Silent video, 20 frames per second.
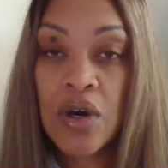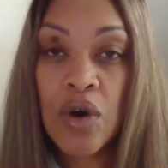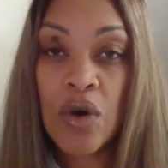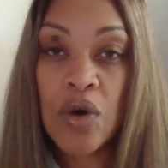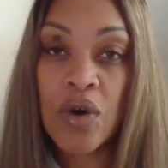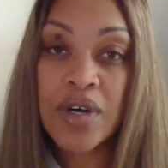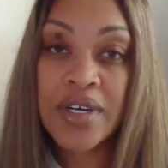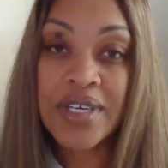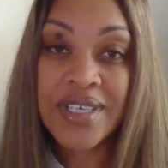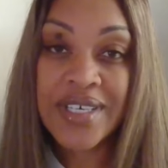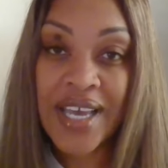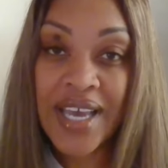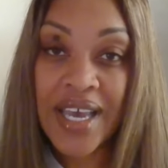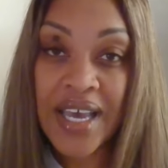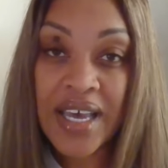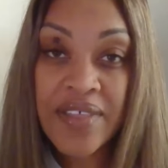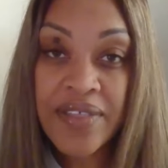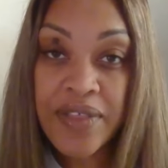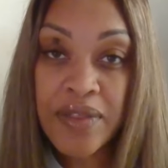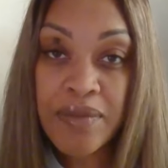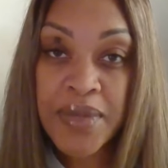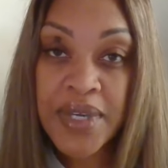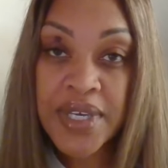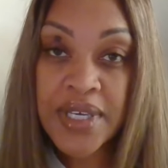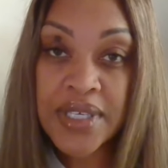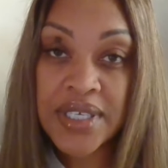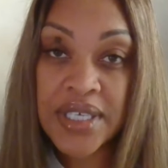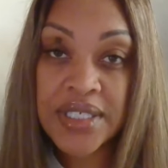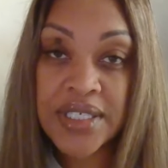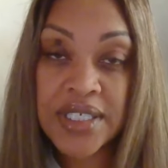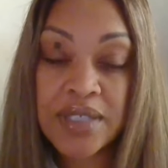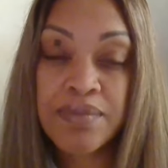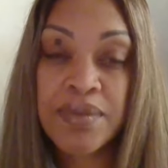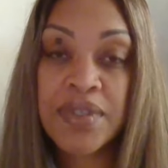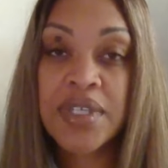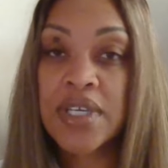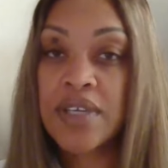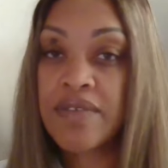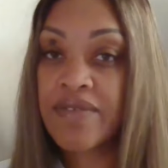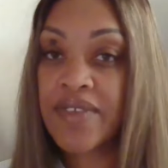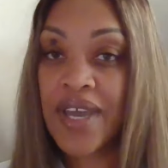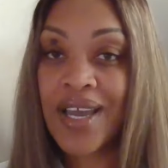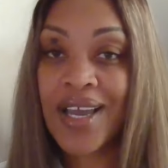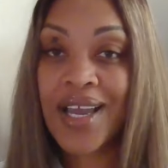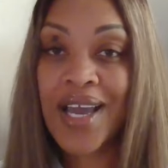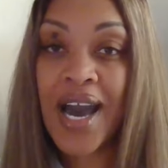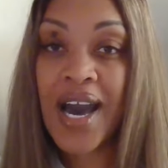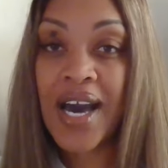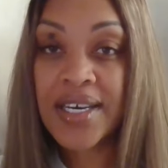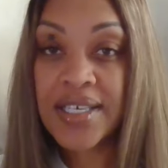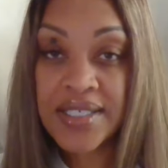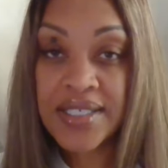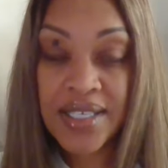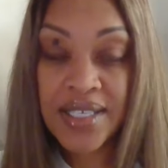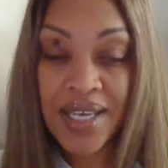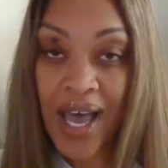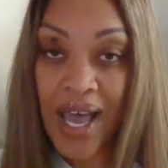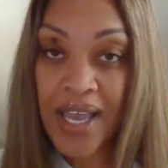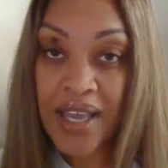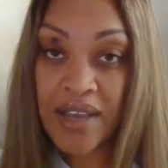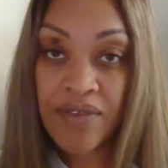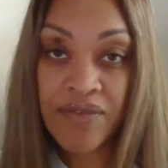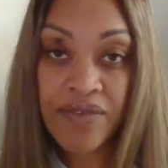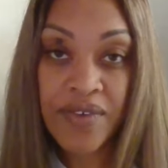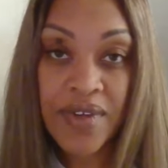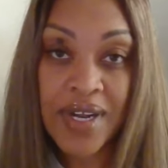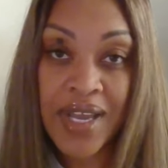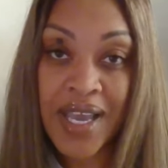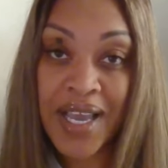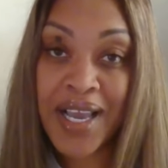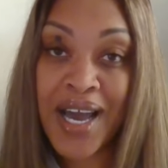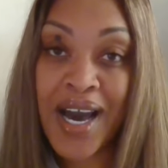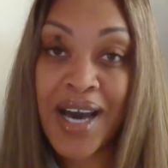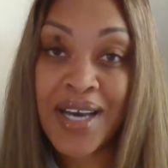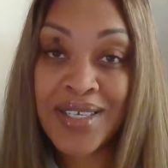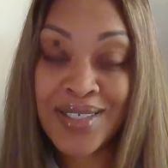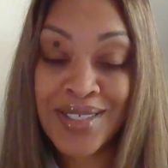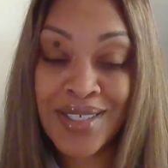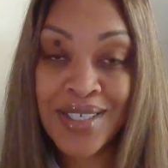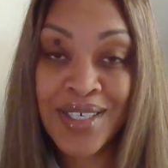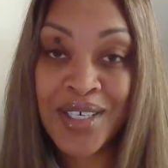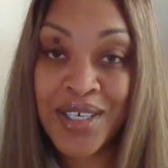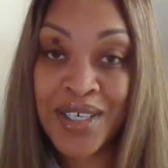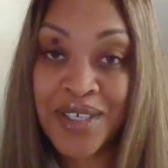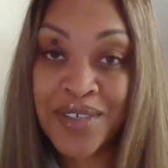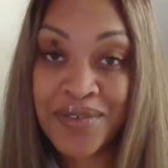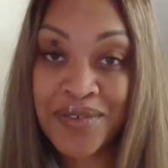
or death because I just believe that God is life and that God mm-hmm. is love.